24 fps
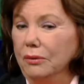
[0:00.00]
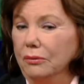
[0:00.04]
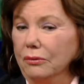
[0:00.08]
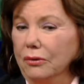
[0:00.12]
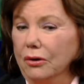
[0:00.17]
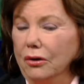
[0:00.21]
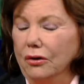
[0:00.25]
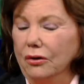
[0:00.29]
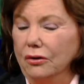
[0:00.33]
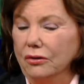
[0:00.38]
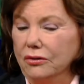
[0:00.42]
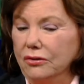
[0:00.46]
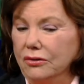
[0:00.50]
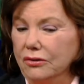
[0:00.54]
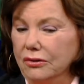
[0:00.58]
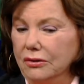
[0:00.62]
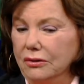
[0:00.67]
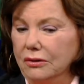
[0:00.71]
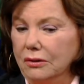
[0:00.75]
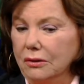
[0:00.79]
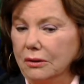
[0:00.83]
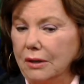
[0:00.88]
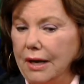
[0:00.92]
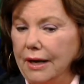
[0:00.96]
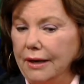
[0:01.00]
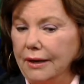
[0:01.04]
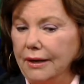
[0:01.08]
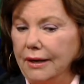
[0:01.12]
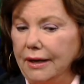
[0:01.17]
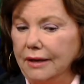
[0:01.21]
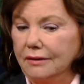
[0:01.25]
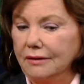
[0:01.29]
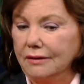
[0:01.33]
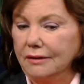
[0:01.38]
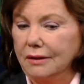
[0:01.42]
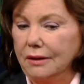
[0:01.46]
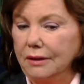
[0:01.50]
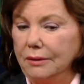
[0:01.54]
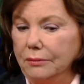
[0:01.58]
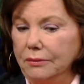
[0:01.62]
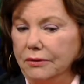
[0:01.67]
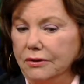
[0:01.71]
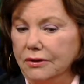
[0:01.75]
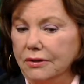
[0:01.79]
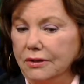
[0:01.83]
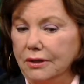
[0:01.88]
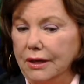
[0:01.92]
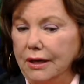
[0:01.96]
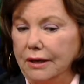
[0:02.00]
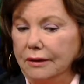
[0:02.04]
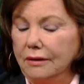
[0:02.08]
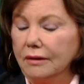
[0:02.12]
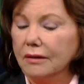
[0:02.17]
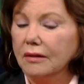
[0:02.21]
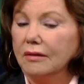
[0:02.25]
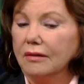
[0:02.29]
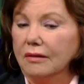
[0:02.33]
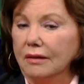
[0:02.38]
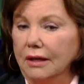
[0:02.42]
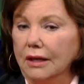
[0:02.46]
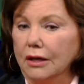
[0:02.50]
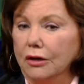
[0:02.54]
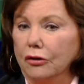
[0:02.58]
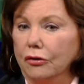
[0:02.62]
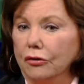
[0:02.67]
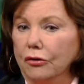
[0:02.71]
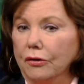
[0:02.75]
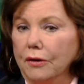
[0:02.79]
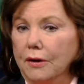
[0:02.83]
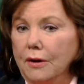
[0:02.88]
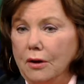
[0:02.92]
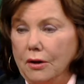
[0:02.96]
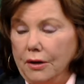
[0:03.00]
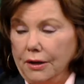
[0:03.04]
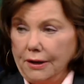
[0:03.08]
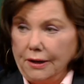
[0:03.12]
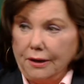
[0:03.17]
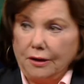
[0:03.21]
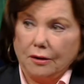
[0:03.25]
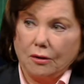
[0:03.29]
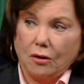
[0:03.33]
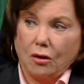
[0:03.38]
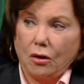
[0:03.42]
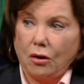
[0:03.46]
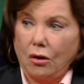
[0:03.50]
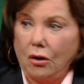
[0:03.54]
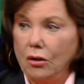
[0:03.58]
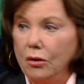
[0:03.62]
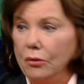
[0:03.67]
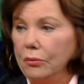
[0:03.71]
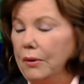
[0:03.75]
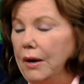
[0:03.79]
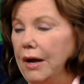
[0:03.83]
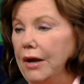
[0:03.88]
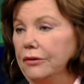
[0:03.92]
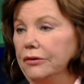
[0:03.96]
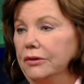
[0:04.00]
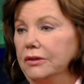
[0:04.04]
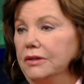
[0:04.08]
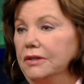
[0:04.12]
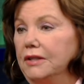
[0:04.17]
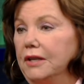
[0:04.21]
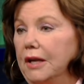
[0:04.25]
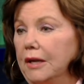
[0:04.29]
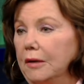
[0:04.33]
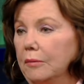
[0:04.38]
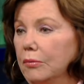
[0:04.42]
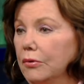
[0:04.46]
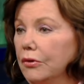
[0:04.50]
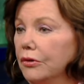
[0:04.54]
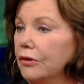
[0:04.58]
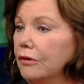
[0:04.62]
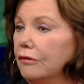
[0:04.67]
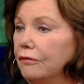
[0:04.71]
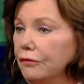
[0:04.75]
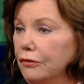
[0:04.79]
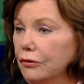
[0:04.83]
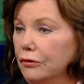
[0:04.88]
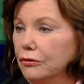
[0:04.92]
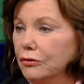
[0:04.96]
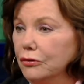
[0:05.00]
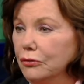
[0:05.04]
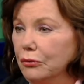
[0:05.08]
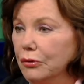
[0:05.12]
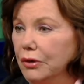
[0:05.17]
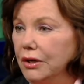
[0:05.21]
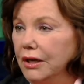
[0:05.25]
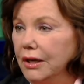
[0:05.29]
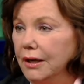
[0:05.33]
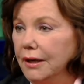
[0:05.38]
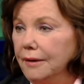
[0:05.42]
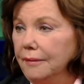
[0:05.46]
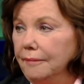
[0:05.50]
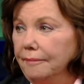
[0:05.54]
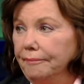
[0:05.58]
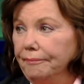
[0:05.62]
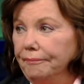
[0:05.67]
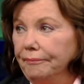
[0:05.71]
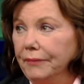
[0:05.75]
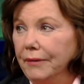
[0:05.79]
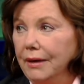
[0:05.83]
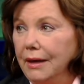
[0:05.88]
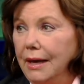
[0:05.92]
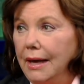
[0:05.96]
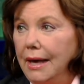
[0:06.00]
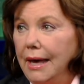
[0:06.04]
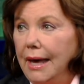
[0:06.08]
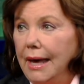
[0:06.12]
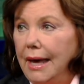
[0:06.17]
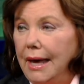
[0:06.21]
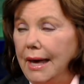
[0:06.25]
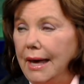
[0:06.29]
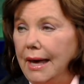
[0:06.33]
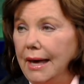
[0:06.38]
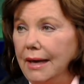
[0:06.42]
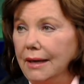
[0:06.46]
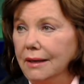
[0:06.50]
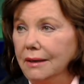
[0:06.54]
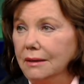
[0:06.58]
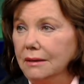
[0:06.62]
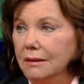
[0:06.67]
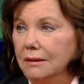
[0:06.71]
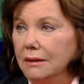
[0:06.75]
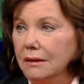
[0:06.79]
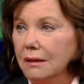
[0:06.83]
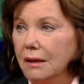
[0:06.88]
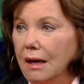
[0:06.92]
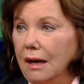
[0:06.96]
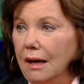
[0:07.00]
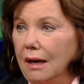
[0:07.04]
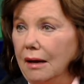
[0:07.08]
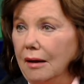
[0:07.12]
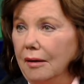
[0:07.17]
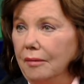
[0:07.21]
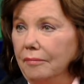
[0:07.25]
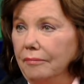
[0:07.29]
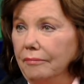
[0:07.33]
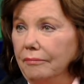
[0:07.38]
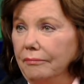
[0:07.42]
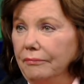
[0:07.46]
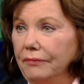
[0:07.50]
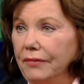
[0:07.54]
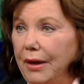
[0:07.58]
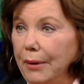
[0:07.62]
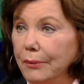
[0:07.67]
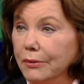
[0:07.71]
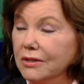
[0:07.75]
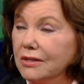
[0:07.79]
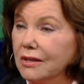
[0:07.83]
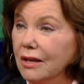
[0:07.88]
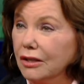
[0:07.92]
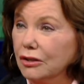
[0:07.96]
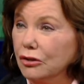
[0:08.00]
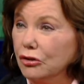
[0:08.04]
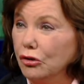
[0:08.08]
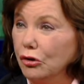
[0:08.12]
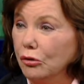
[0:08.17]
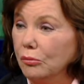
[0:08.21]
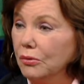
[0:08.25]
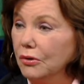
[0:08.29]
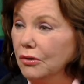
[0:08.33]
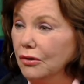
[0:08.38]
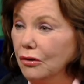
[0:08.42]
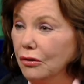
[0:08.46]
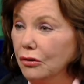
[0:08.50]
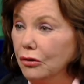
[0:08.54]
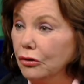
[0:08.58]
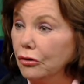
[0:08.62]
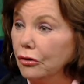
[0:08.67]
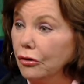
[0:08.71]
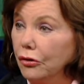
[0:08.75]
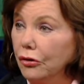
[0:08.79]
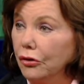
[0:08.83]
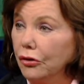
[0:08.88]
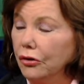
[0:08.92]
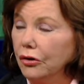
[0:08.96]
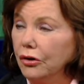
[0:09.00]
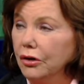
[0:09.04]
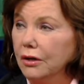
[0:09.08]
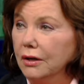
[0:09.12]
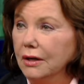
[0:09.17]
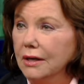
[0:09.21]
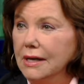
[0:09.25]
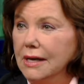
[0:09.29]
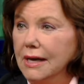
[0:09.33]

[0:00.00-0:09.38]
rehearsed, I guess it was at the theater and all around a table, the first reading. And um, that was October the 3rd.